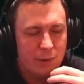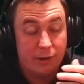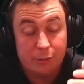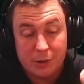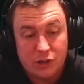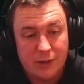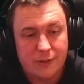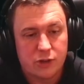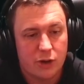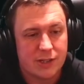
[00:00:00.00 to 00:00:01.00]
especially in the
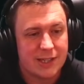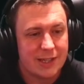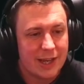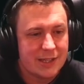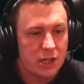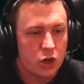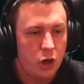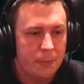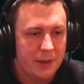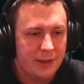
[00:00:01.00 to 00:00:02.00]
toxic decks that are
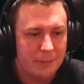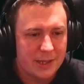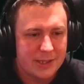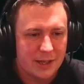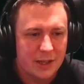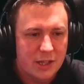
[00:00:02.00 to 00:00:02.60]
common in the meta.